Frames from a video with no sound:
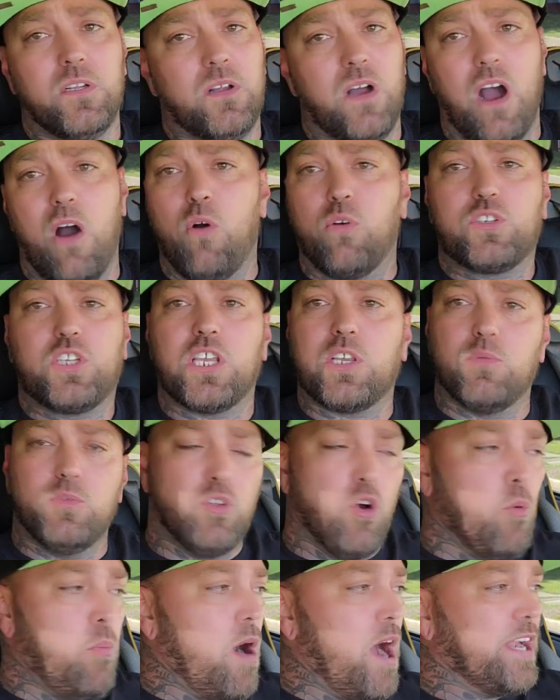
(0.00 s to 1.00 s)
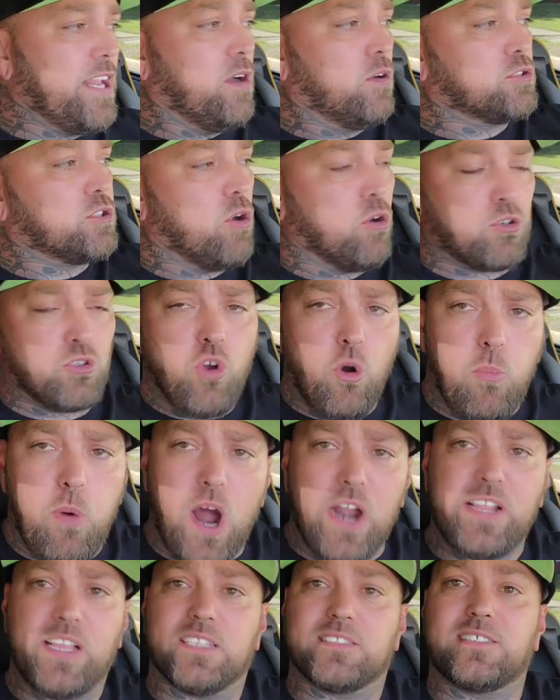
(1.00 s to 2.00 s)
I don't kick with nobody, I don't talk to
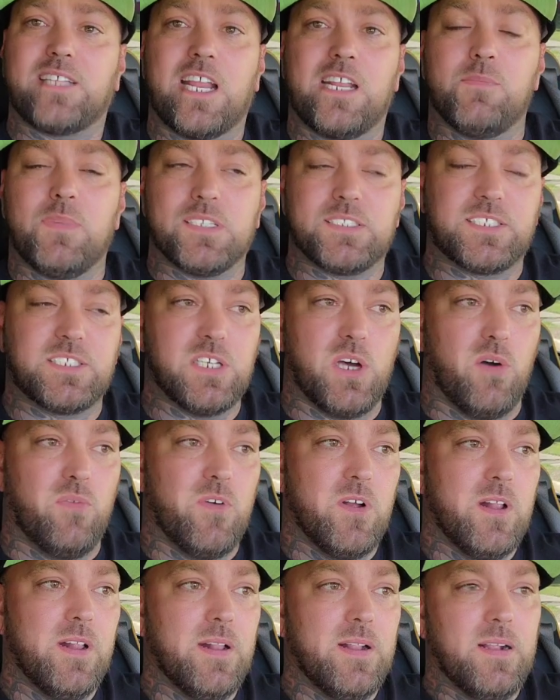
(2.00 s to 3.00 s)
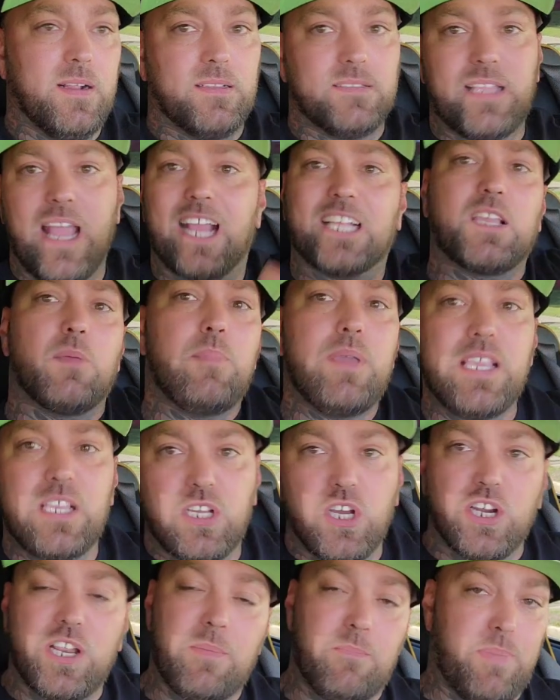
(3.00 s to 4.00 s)
nobody, I stay to myself. That can be
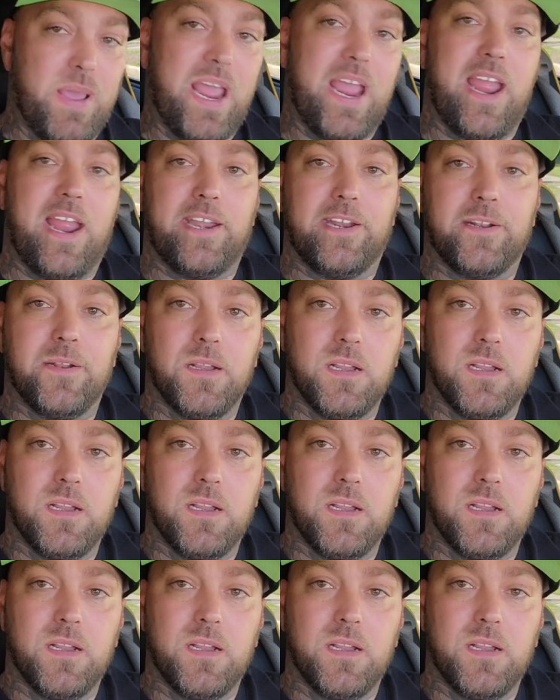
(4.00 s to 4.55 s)
good and bad.